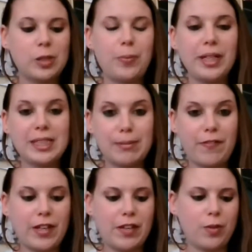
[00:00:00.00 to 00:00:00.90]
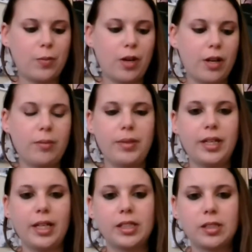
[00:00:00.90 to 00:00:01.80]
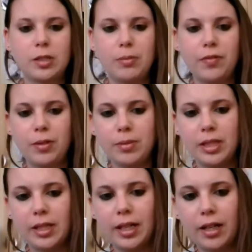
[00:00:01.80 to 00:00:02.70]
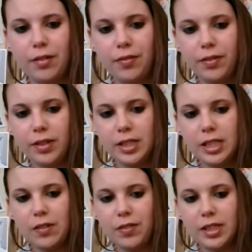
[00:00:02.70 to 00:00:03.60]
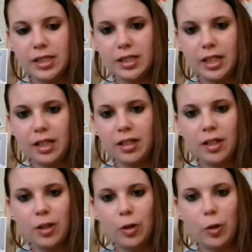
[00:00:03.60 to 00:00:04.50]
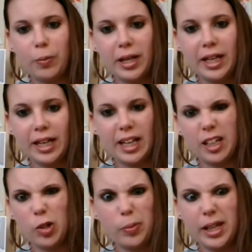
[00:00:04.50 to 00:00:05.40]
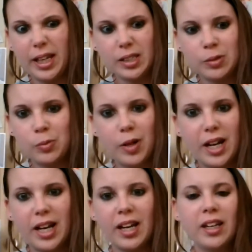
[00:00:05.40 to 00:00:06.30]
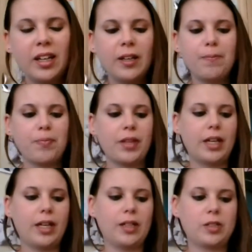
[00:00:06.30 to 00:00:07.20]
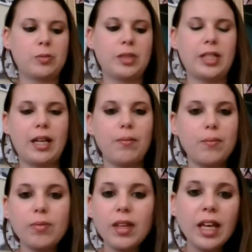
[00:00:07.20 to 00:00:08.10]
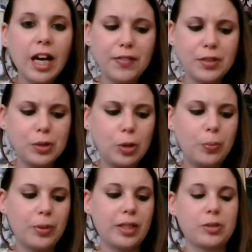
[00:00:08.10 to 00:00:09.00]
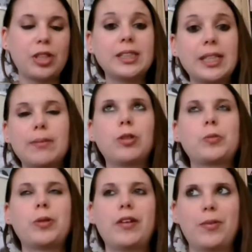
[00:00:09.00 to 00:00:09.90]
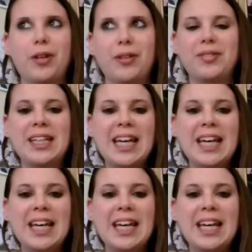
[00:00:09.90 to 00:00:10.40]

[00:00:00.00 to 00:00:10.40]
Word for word: So I picked out my favourite one because some of them didn't have the D for Disney up here. It had it up here somewhere. Uh, some didn't have the skull print, so I tried to get the most perfect one.